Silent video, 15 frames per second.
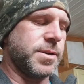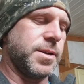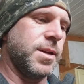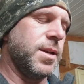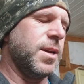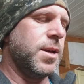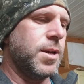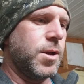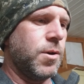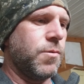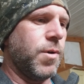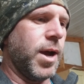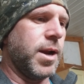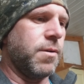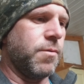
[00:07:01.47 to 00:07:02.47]
and
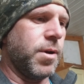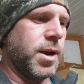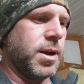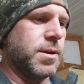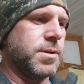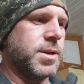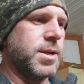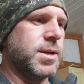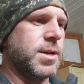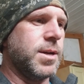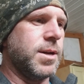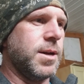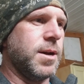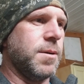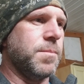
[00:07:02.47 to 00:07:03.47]
ride around
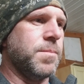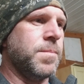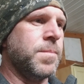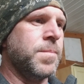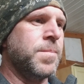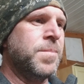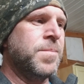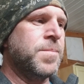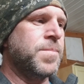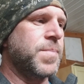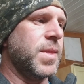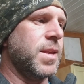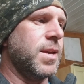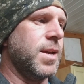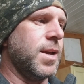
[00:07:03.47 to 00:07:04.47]
um,
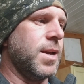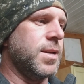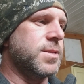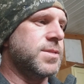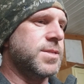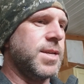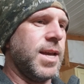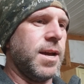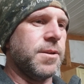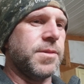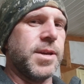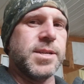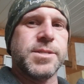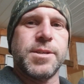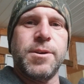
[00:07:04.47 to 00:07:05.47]
and see how
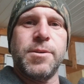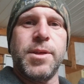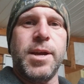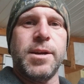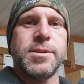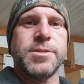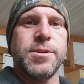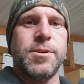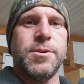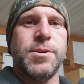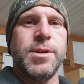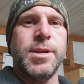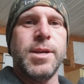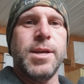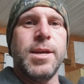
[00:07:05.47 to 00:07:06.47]
things go there.
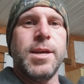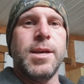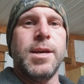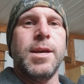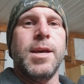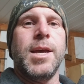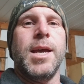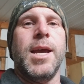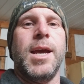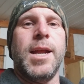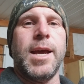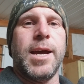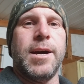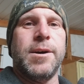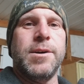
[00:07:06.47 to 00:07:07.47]
So
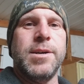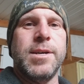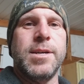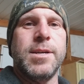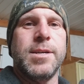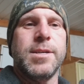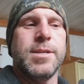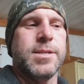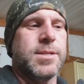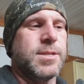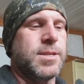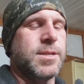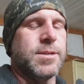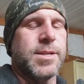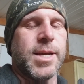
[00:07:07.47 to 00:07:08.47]
anyhow,
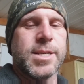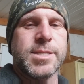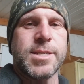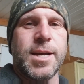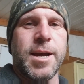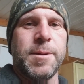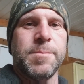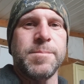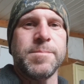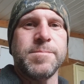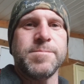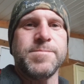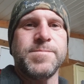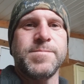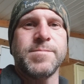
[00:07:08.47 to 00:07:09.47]
till next time.
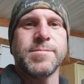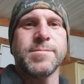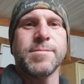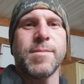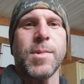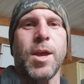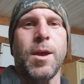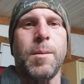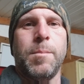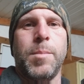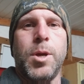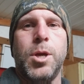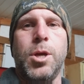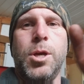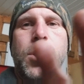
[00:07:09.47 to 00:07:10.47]

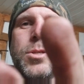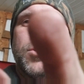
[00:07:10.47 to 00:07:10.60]
Peace.